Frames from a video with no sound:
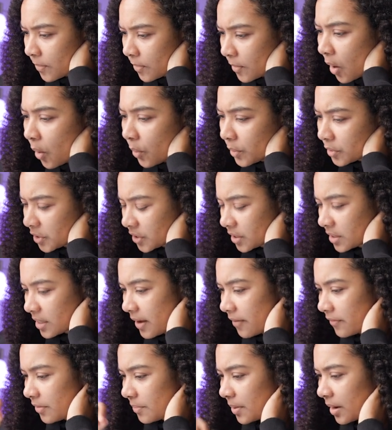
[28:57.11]
Oh, it's just because I
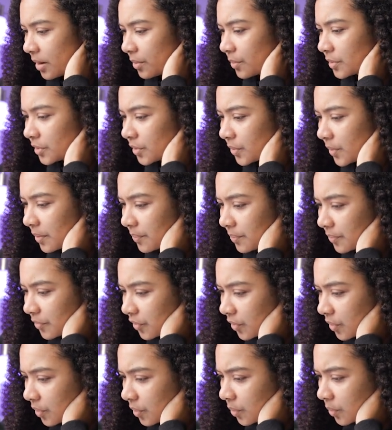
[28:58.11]
have it backwards. Okay,
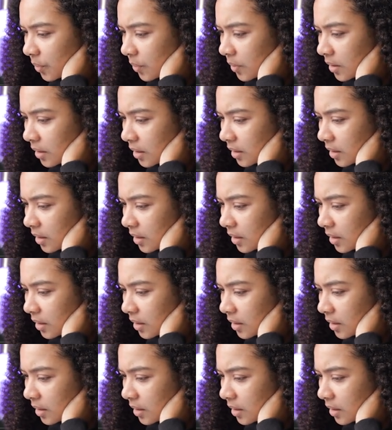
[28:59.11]
so